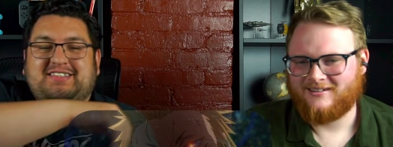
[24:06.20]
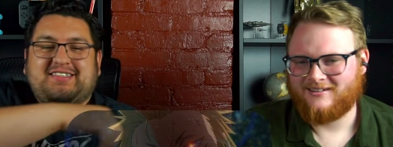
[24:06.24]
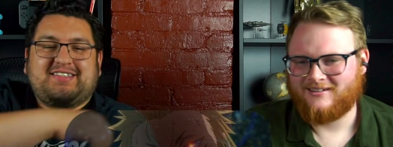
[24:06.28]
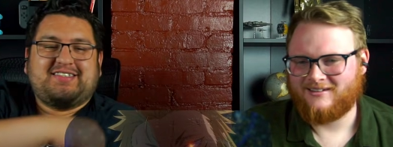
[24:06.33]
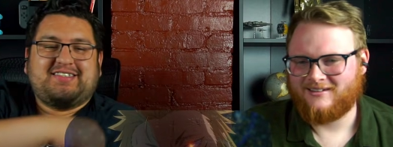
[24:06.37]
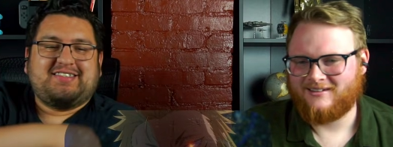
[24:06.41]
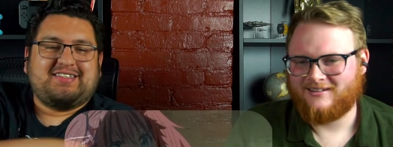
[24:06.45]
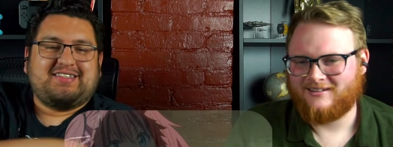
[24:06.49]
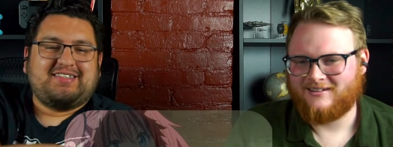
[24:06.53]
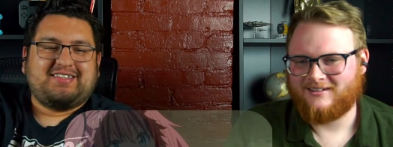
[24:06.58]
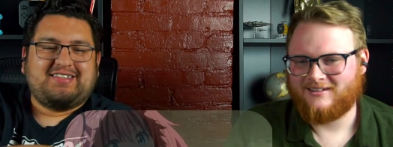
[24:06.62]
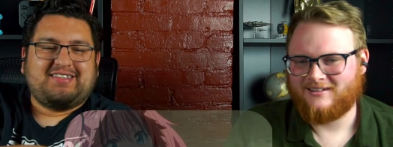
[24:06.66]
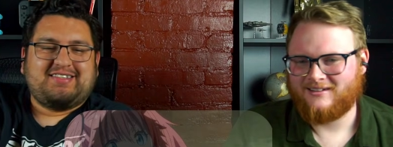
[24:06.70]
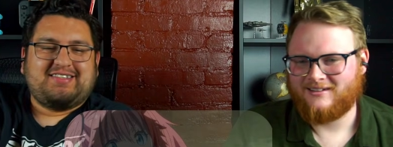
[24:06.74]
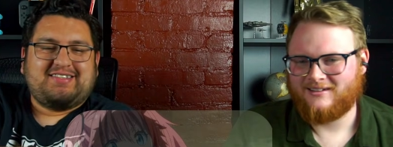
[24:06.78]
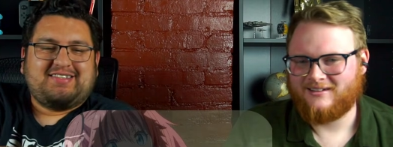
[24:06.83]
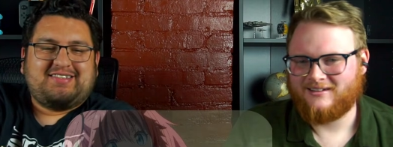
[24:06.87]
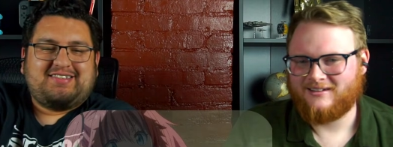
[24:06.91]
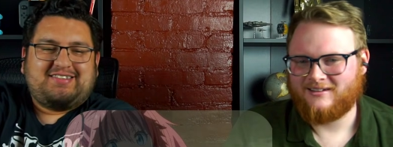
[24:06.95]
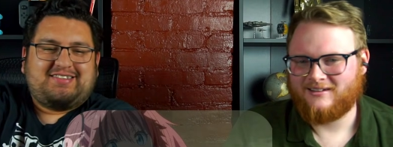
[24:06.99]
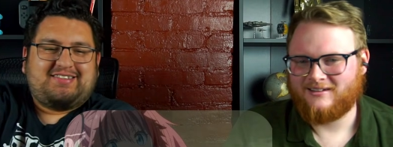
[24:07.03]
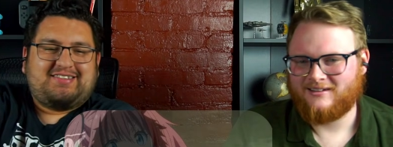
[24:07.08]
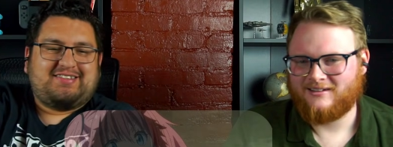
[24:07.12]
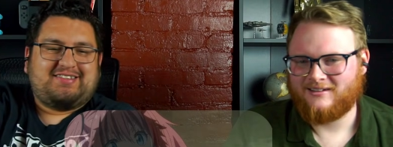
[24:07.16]

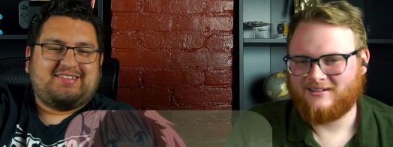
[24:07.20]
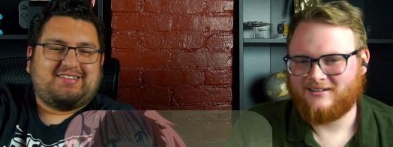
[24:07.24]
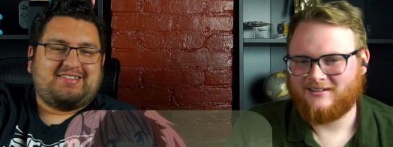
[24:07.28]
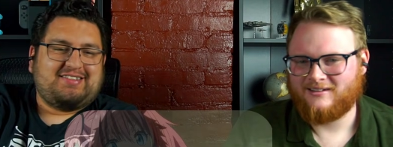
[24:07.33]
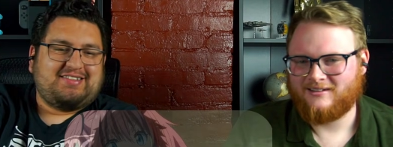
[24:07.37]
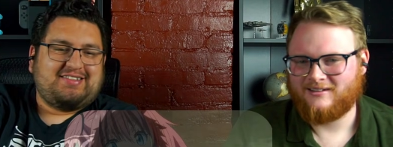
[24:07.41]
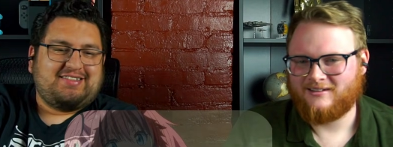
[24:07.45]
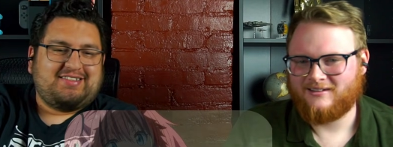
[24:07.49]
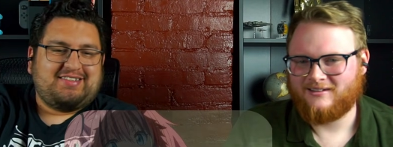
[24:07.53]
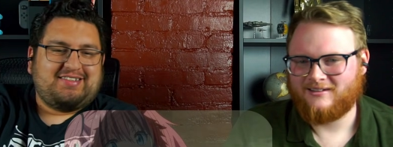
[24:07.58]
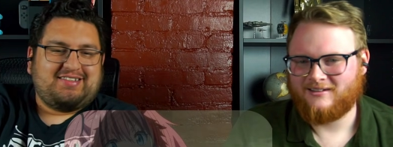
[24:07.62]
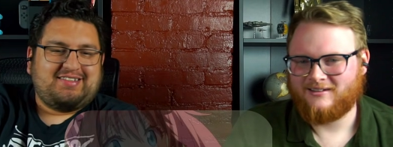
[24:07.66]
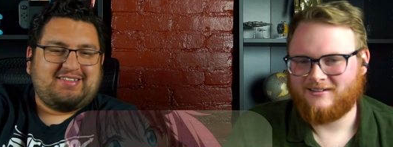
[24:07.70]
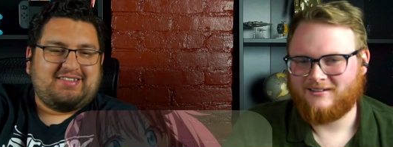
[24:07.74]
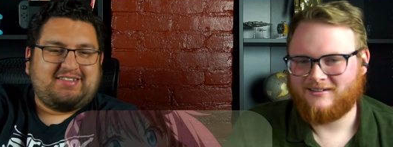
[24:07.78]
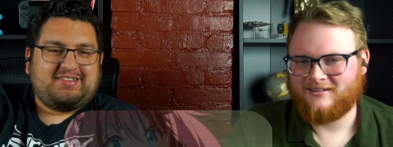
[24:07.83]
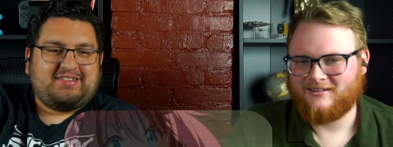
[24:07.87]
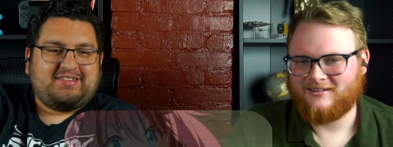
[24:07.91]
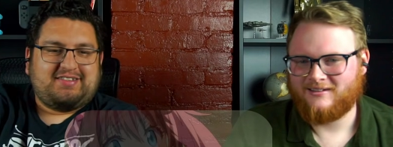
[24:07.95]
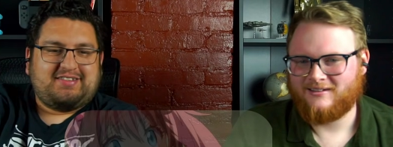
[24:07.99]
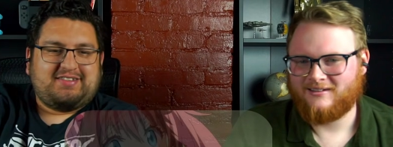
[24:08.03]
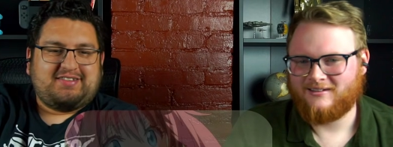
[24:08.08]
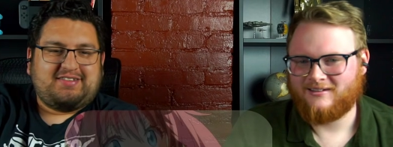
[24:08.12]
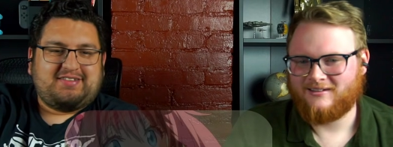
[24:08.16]

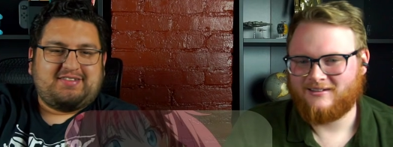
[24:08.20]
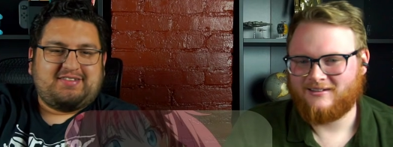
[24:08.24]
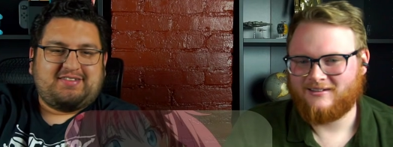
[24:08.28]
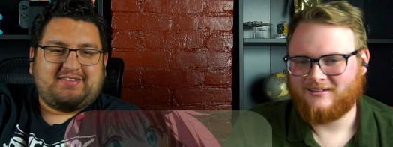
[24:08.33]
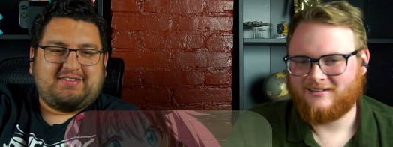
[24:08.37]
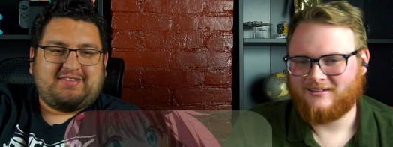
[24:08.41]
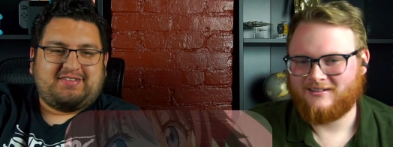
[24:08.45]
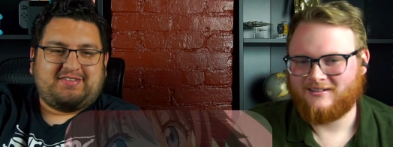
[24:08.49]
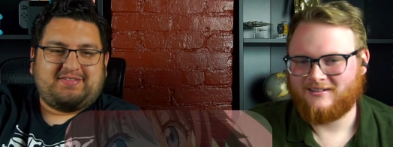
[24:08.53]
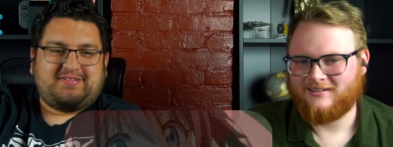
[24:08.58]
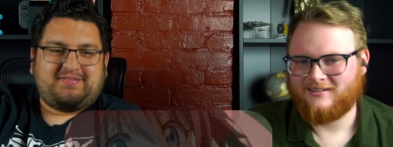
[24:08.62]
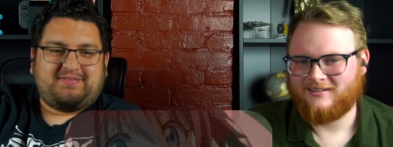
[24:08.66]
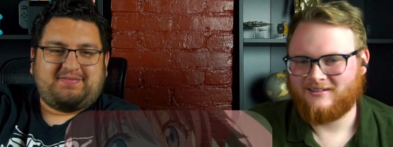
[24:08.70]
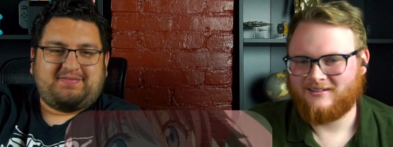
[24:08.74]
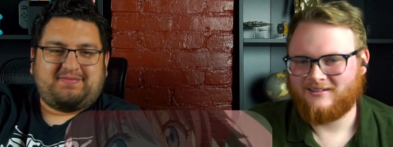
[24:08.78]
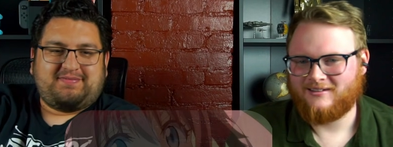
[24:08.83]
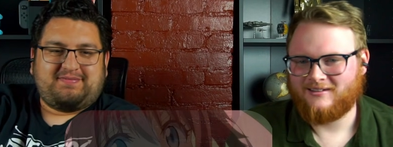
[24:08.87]
No one is speaking in this clip.